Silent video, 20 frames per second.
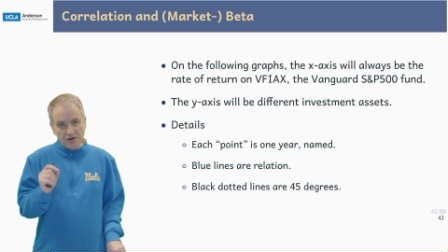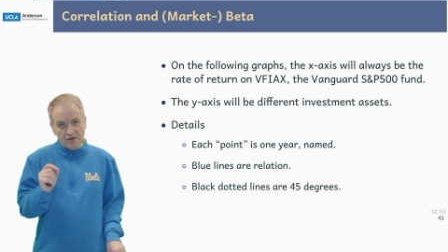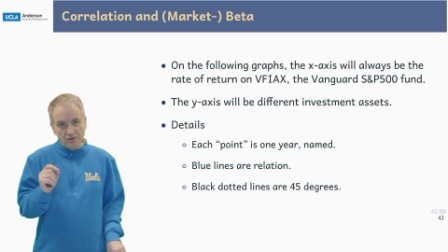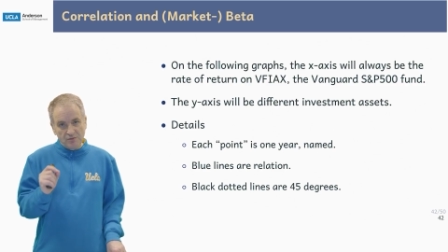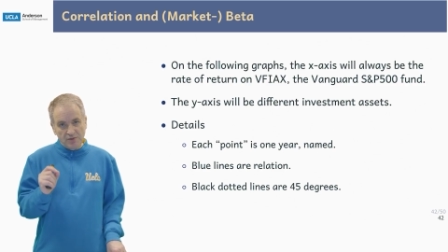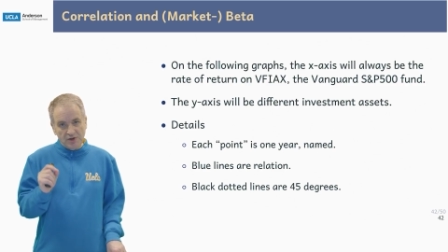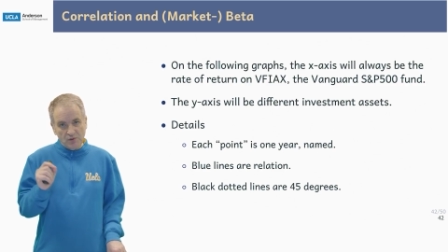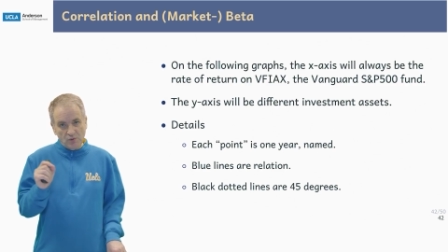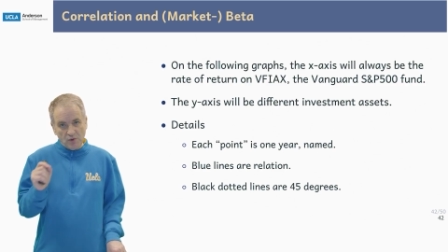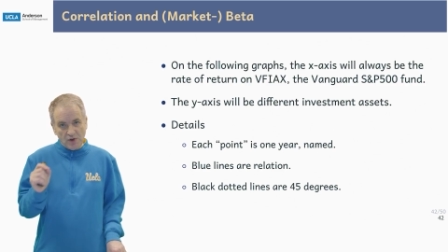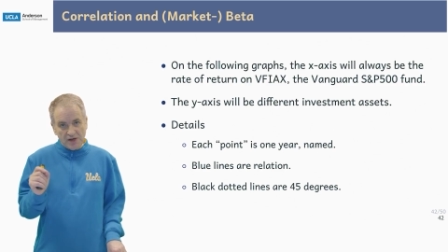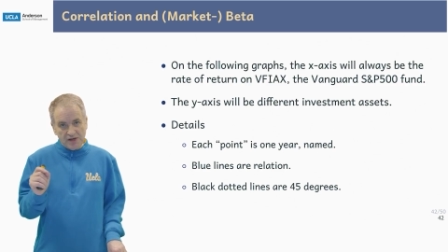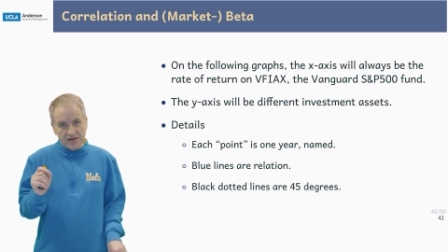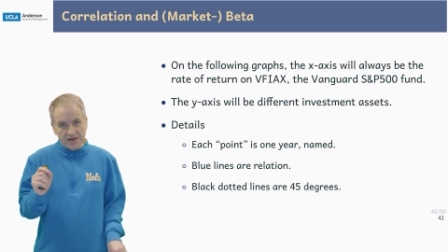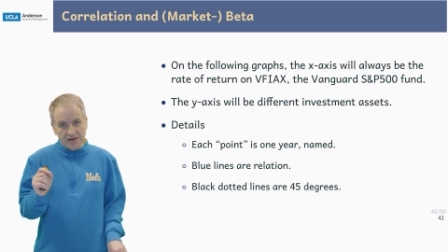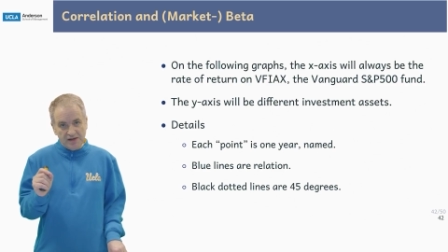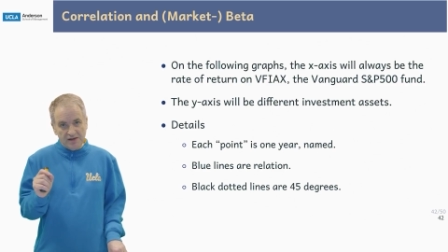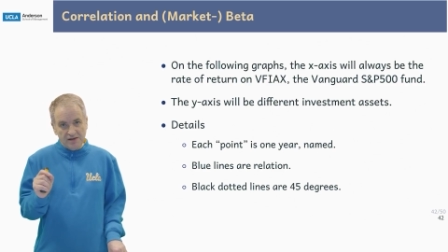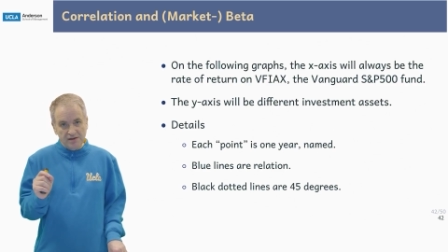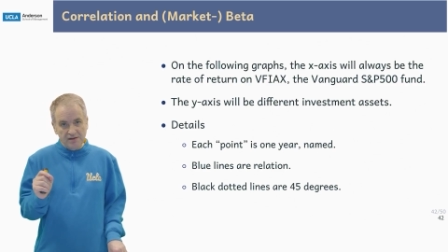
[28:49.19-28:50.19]
to be 1
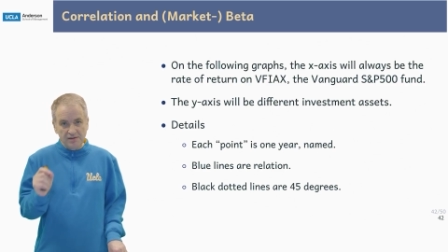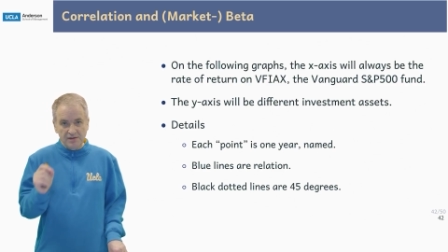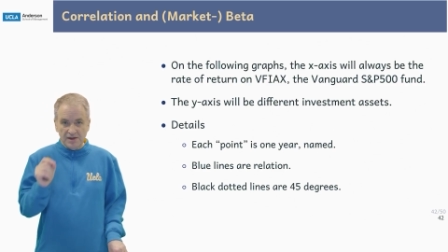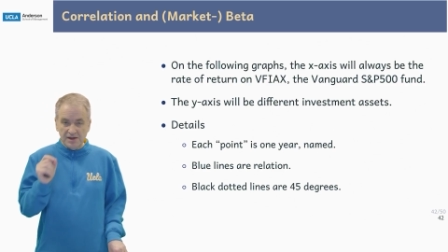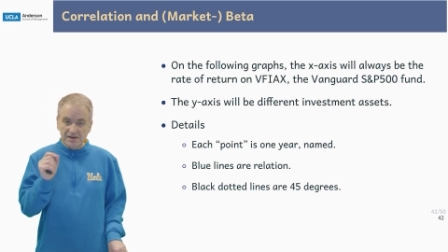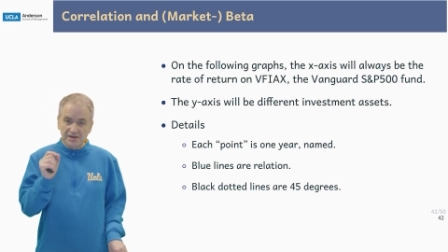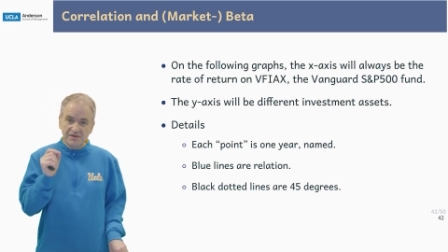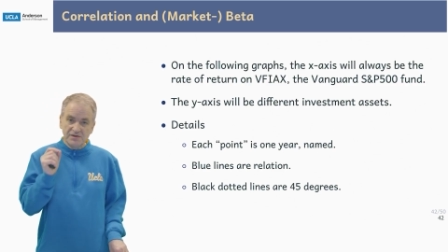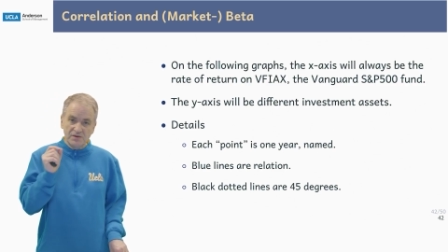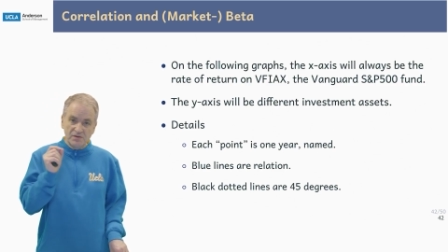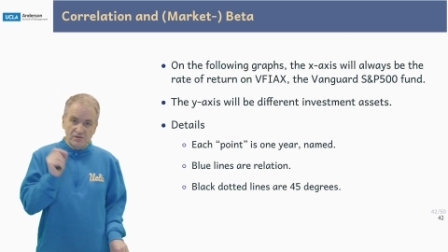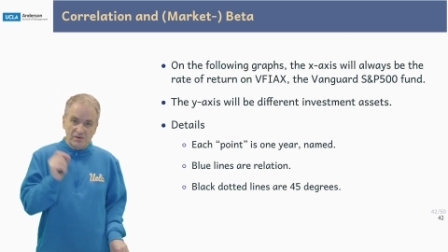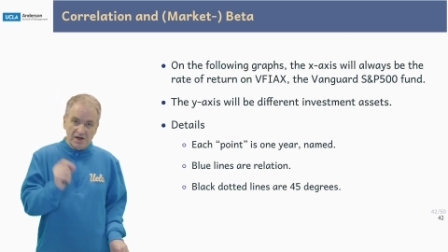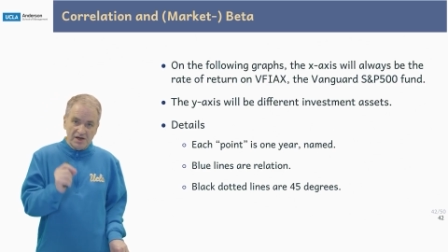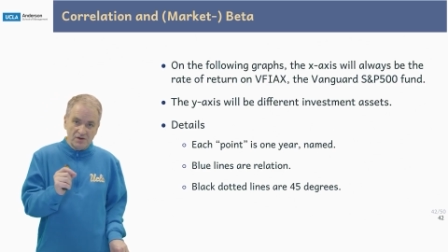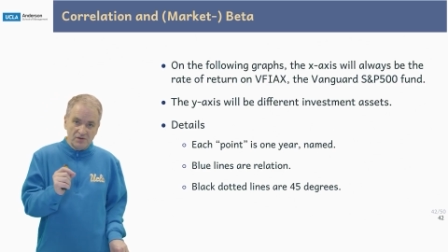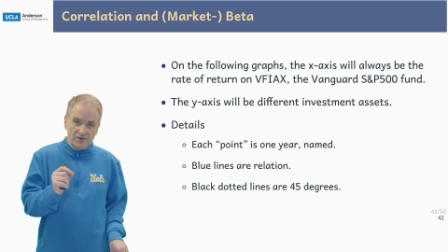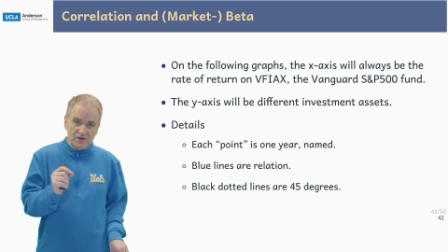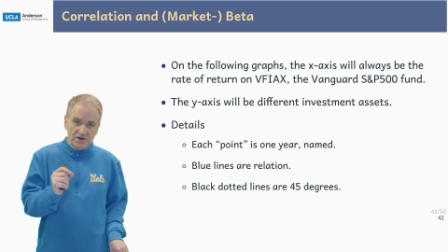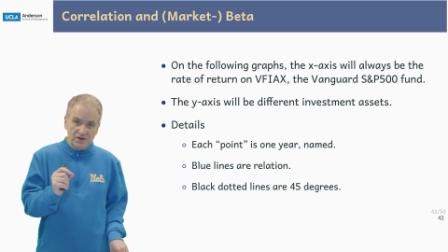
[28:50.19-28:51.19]
year, that is the rate
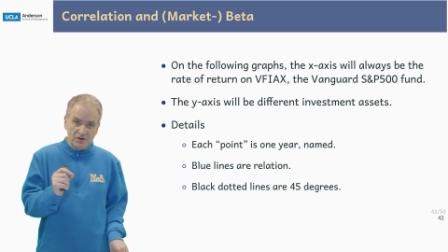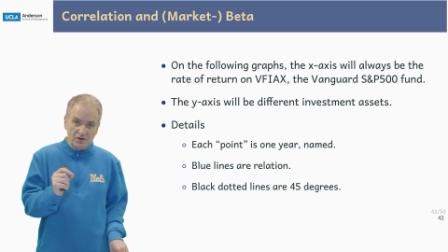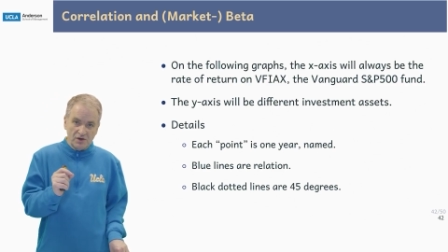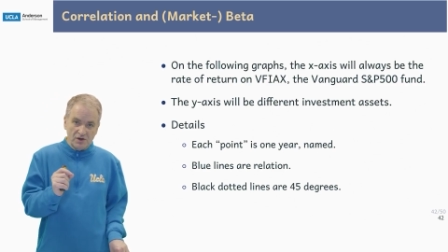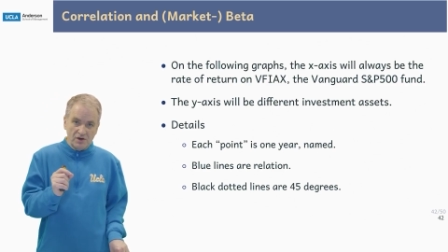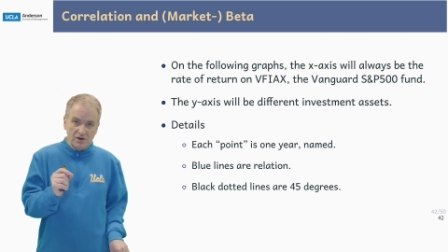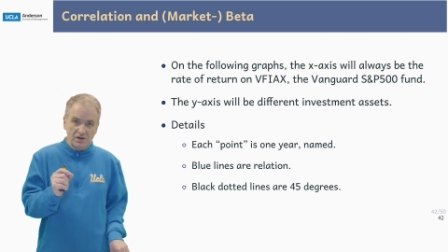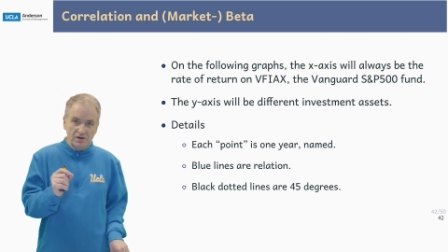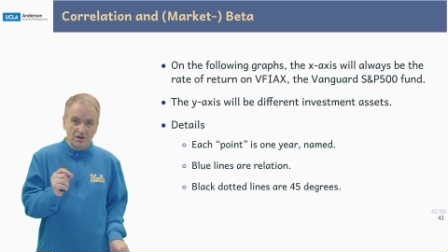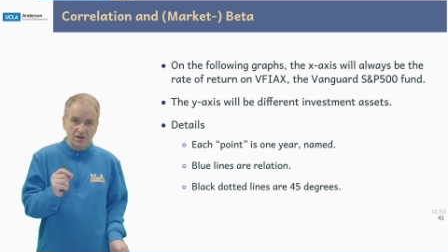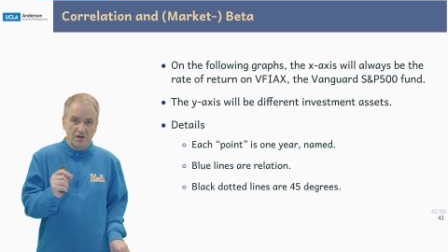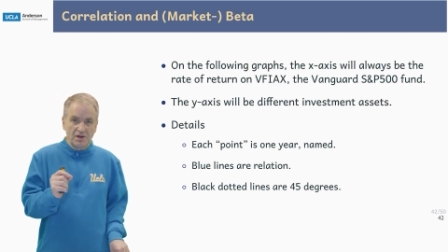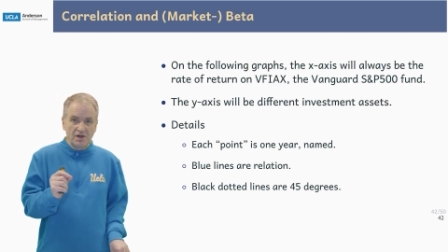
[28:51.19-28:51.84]
of return